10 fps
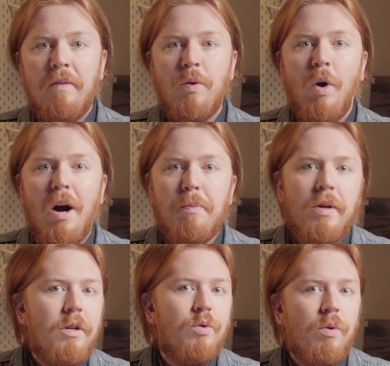If you
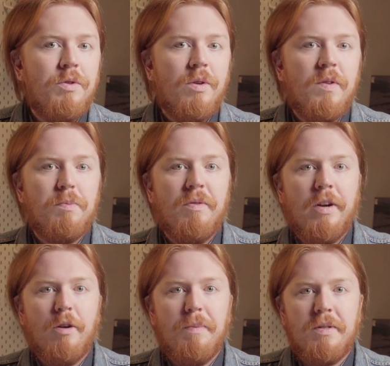operate a drone service
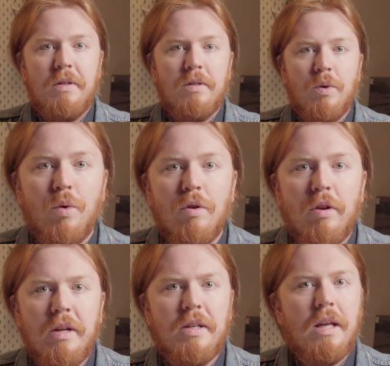provider business or are
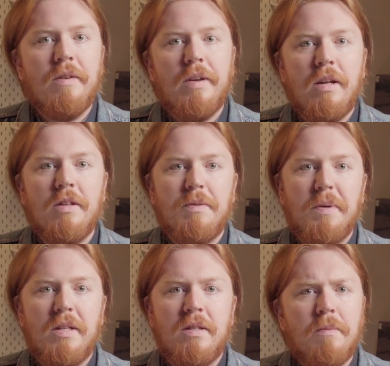looking to innovate in the
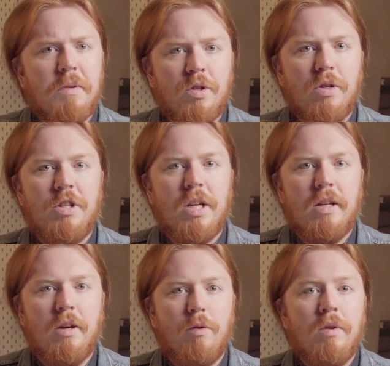space, be sure to check
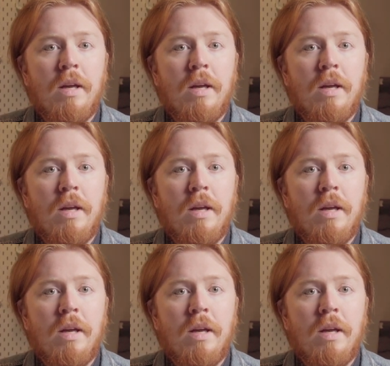it out.